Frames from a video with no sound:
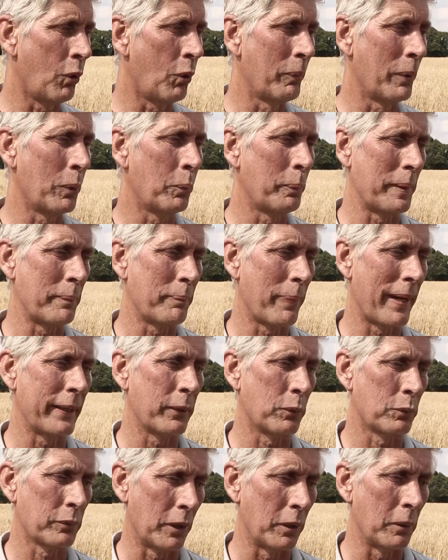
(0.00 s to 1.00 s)
will be
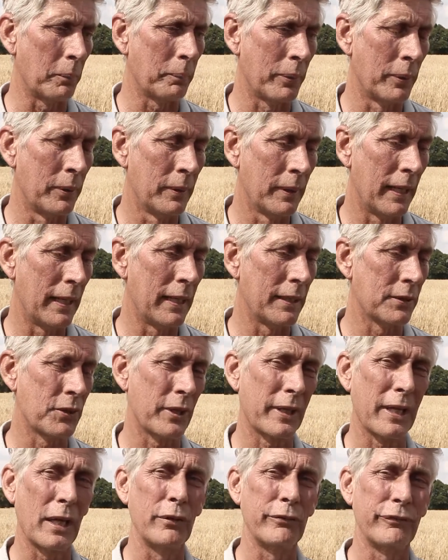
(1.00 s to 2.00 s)
baled up
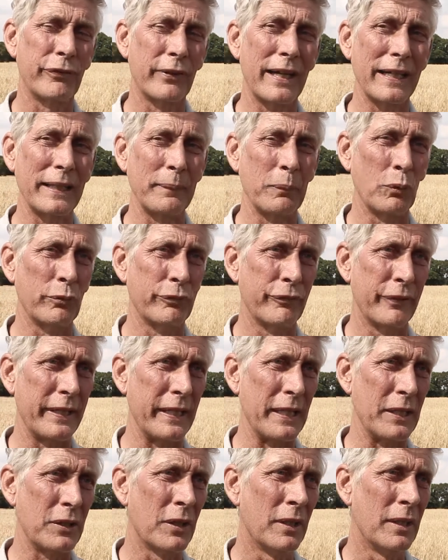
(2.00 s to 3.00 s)
to go for animal
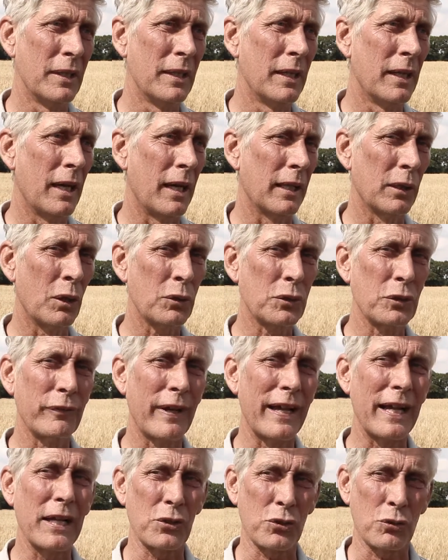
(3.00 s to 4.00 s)
feed. A lot of
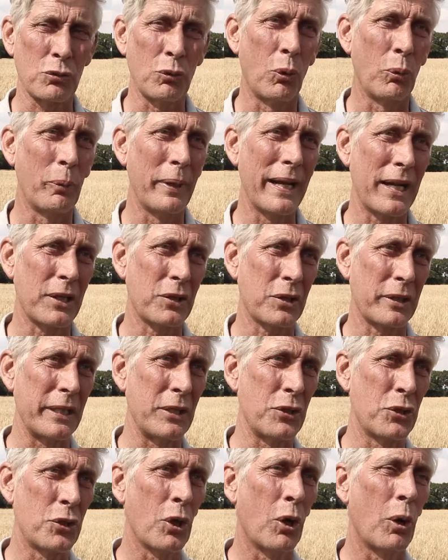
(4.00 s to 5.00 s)
our straw we
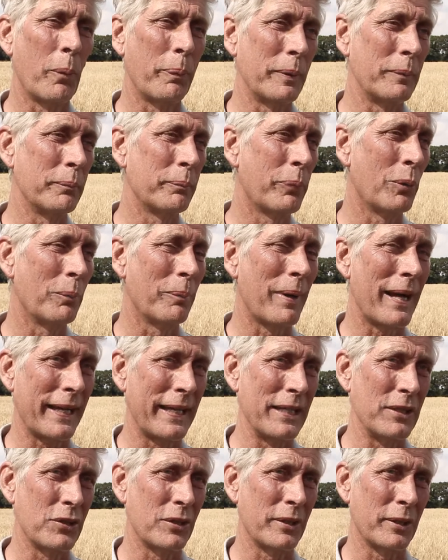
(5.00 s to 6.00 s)
actually chop and put
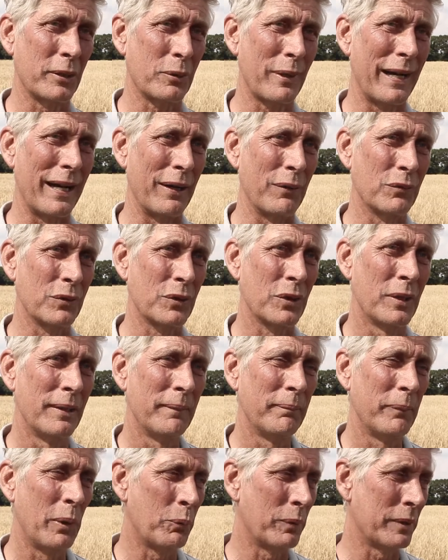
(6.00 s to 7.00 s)
back into the ground,
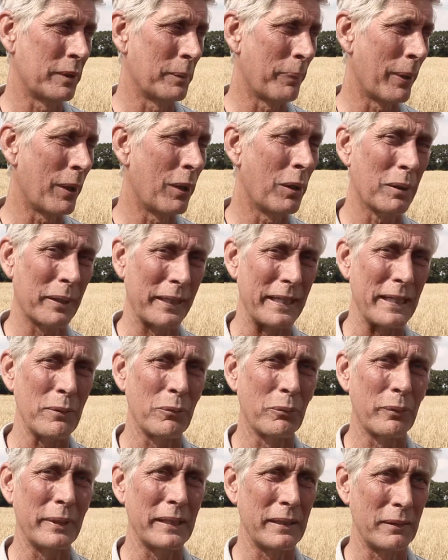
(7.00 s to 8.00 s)
but with the barley
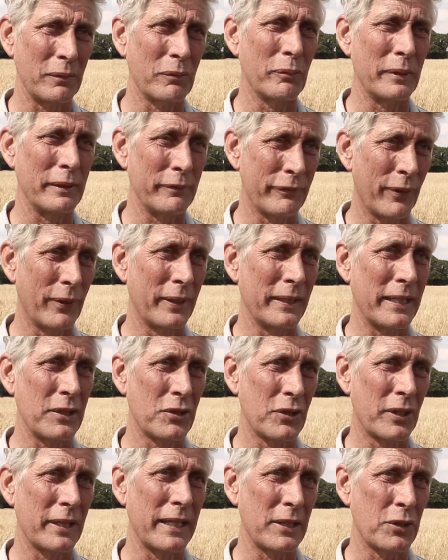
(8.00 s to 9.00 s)
we find
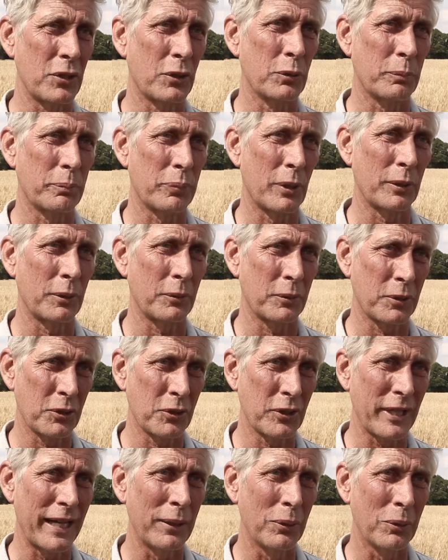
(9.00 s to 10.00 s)
it's a good product to
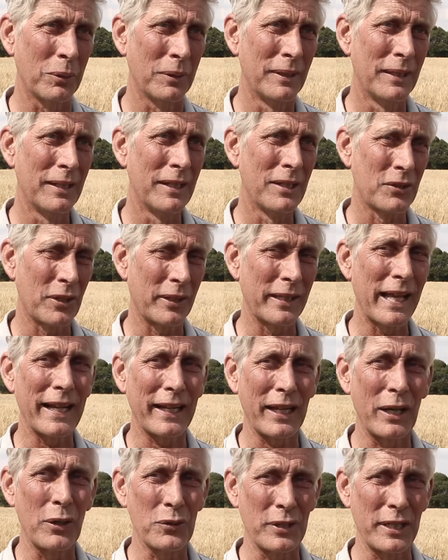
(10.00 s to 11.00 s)
sell. So
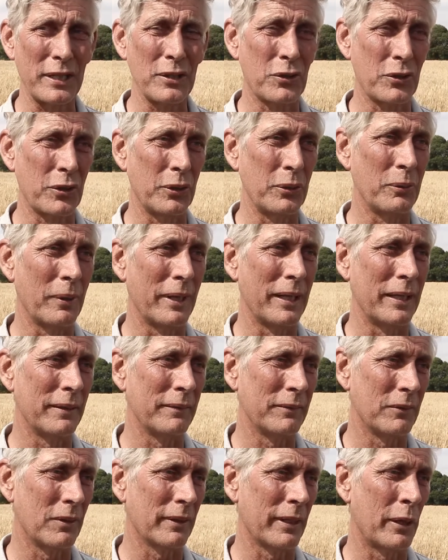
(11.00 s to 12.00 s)
that goes into
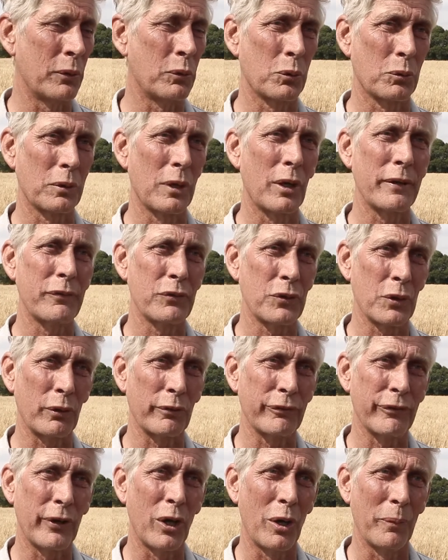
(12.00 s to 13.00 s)
local
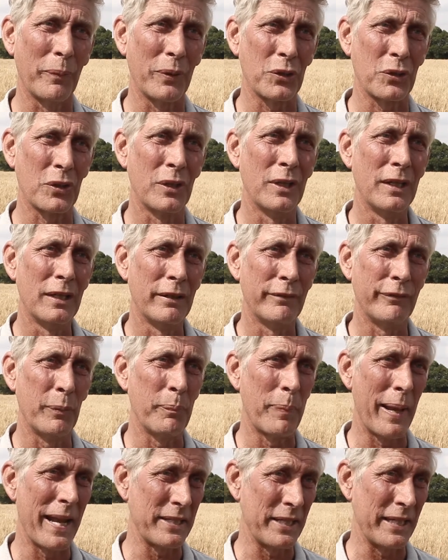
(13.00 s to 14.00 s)
livestock farmers for
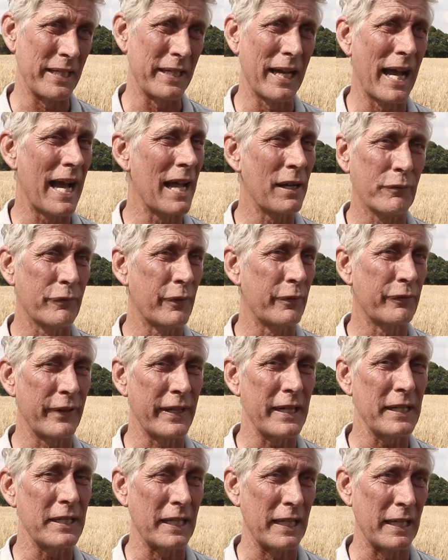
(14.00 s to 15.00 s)
bedding and for
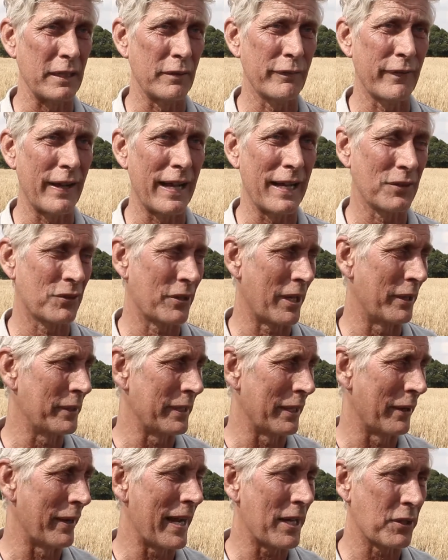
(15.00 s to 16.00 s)
feeding, in fact. So
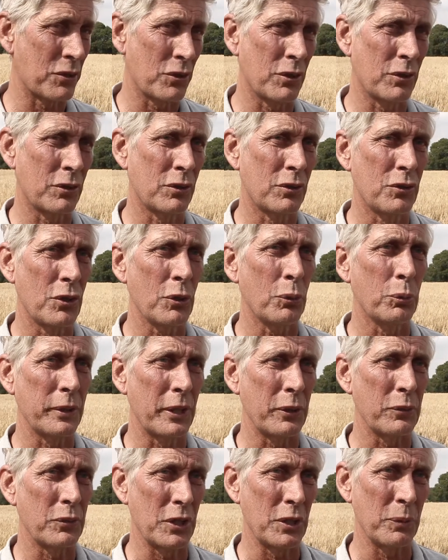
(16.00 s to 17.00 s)
it has dual
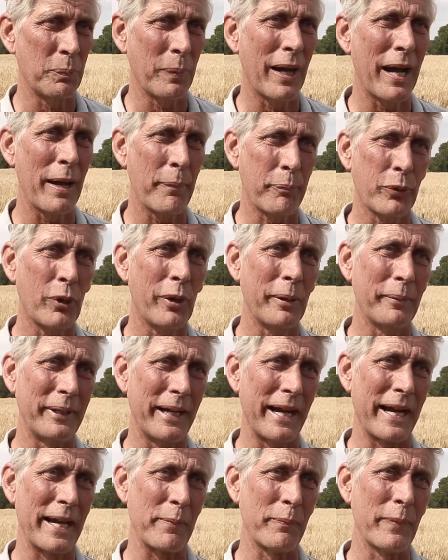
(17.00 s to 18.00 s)
uses, but our
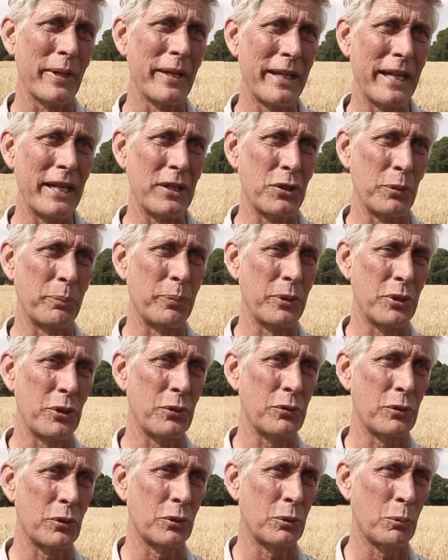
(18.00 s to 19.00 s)
primary aim is to
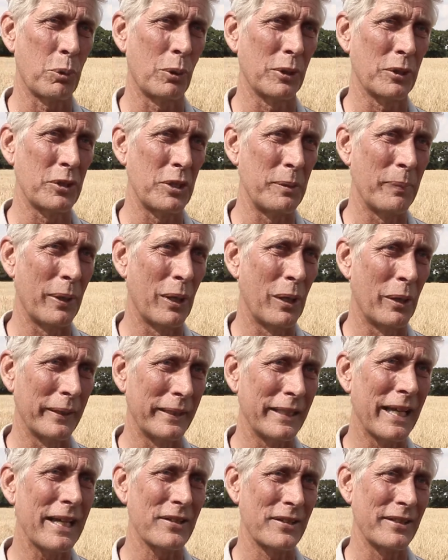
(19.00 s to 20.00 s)
produce good quality
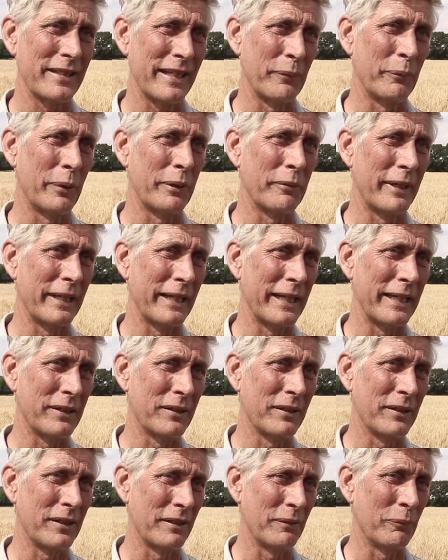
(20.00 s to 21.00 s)
barley. That's the thing we're
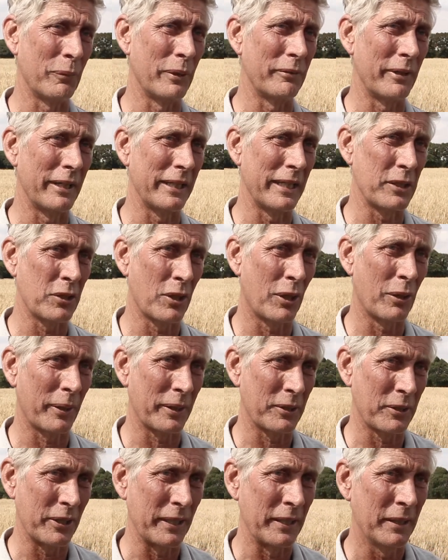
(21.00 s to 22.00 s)
really
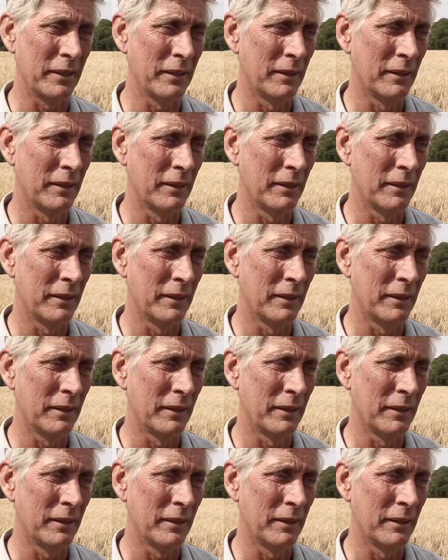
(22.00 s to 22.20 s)
targeting.